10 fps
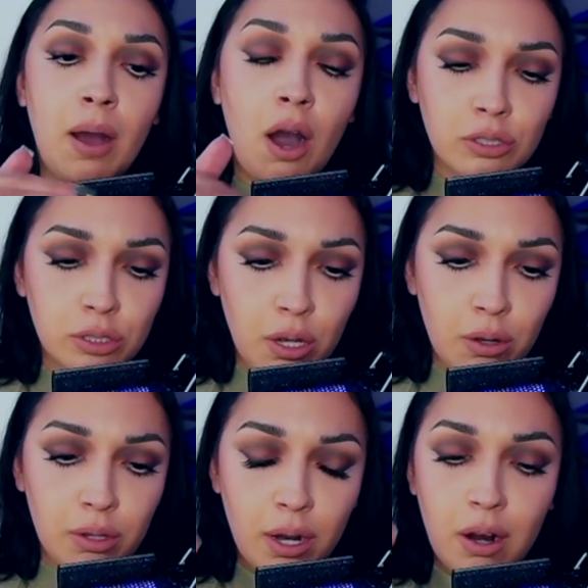
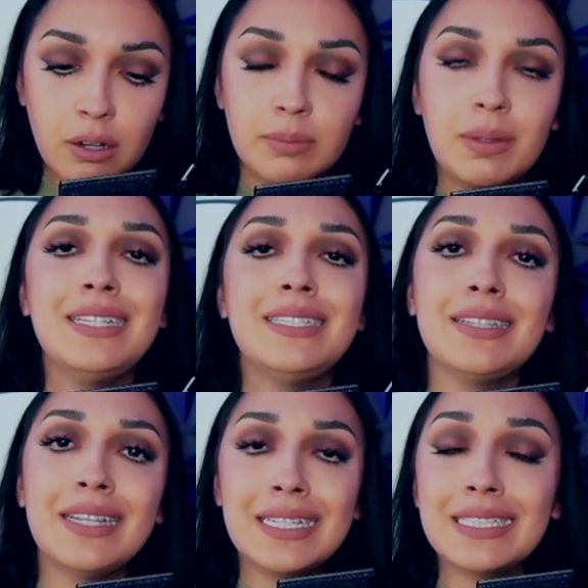Also, there are some easy
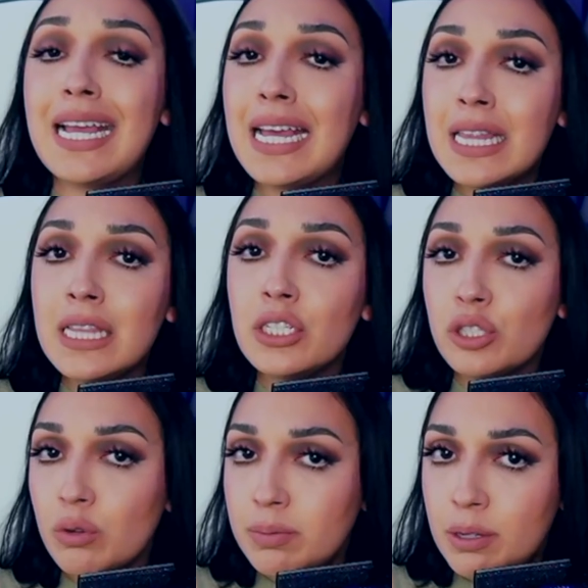links in the
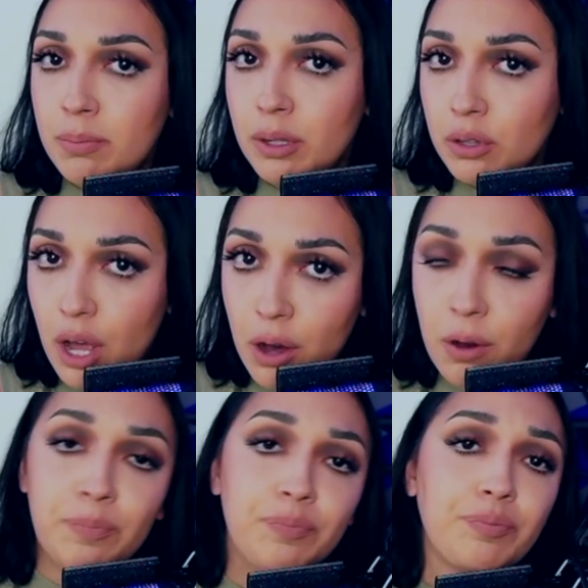description below.